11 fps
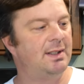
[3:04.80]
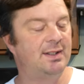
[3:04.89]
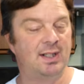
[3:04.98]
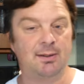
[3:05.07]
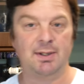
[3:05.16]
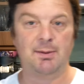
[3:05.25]

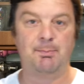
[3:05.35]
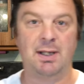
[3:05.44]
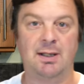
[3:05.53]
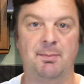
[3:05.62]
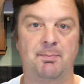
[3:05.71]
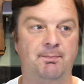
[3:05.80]
then I'm going to
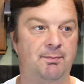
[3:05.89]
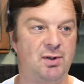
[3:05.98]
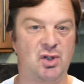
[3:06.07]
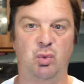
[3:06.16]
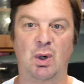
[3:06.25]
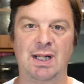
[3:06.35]
pick up
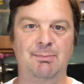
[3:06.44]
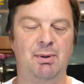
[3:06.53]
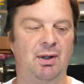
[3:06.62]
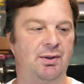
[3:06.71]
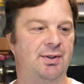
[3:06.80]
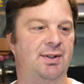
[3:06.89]
20
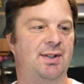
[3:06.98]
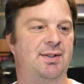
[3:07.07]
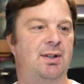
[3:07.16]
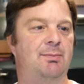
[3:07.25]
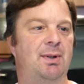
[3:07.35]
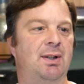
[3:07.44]
bottles of this
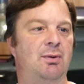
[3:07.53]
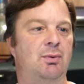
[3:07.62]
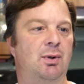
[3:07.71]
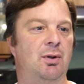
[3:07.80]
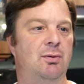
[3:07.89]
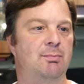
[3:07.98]
down my
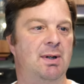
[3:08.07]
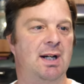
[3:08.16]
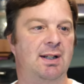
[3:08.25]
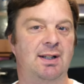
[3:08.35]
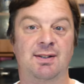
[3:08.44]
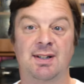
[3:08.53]
local home
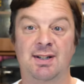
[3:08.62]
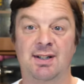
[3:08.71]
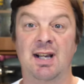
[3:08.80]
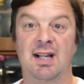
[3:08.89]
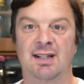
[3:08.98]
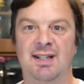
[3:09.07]
bargains. Let's,
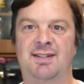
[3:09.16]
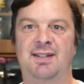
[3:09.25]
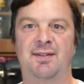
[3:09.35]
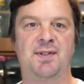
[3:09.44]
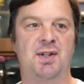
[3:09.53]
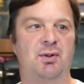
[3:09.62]
let's
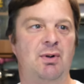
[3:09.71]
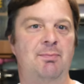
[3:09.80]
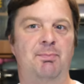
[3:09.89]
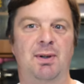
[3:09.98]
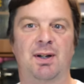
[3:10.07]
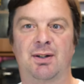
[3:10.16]
see if it's a
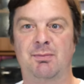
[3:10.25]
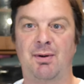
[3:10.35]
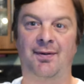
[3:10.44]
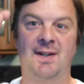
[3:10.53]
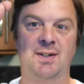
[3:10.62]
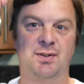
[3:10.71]
great beer. I got my
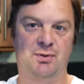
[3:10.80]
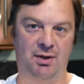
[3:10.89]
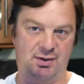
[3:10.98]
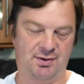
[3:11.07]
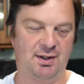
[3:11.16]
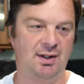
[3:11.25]
fingers
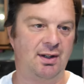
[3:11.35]
crossed.